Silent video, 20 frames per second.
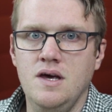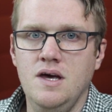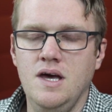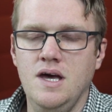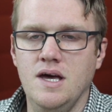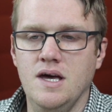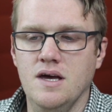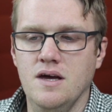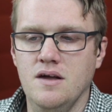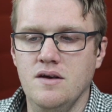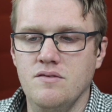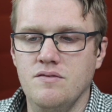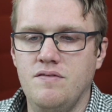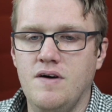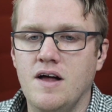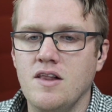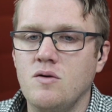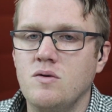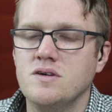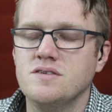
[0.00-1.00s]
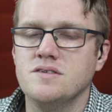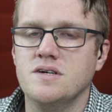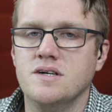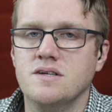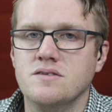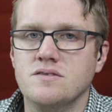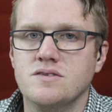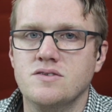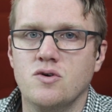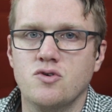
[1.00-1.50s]
And follow us
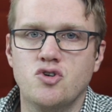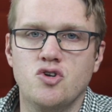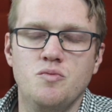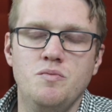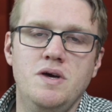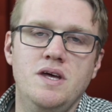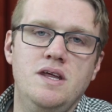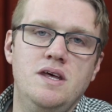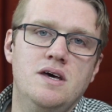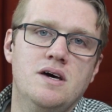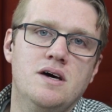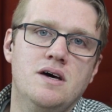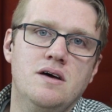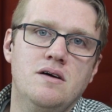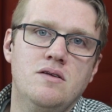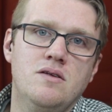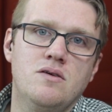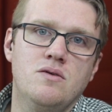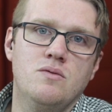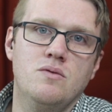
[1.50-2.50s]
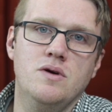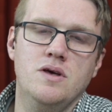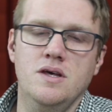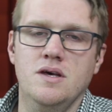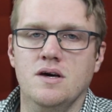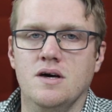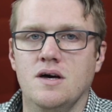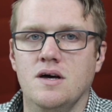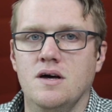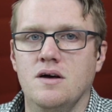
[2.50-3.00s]
on social media. We
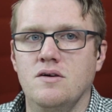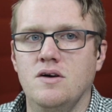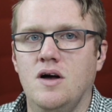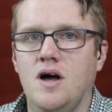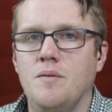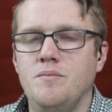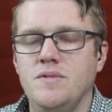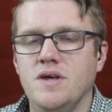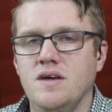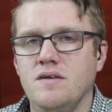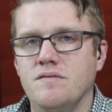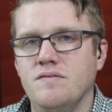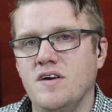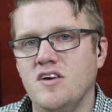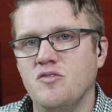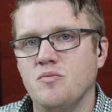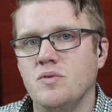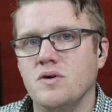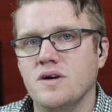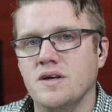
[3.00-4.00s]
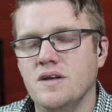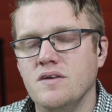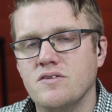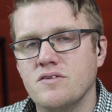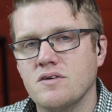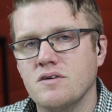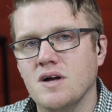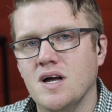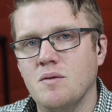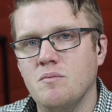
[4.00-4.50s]
update Facebook and
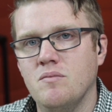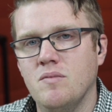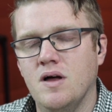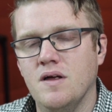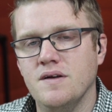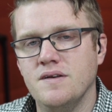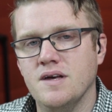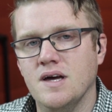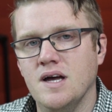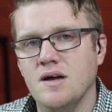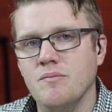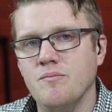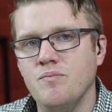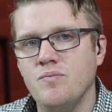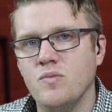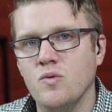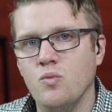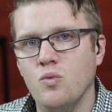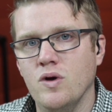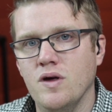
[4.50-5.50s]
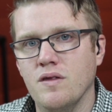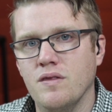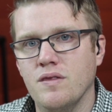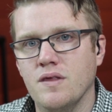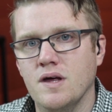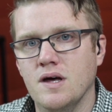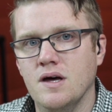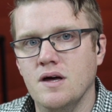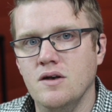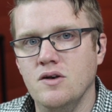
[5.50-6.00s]
Instagram all the time with
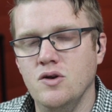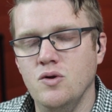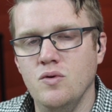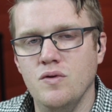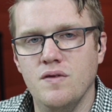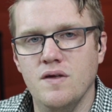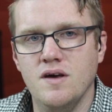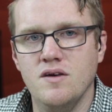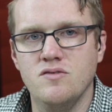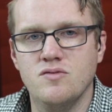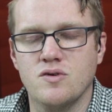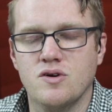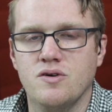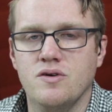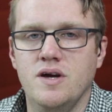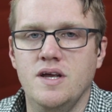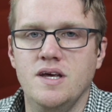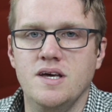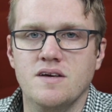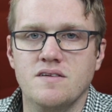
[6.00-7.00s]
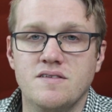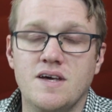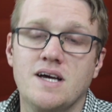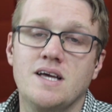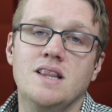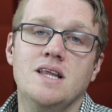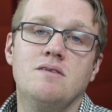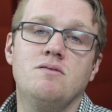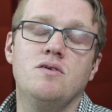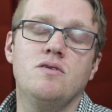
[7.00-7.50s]
new things. We're creating a
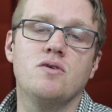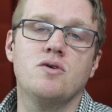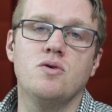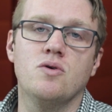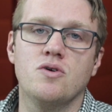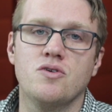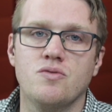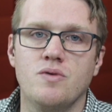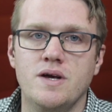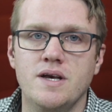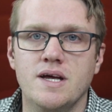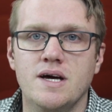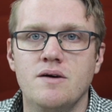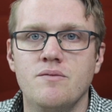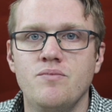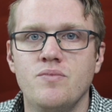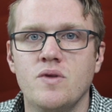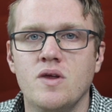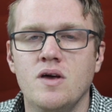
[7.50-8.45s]
second level of the course right now,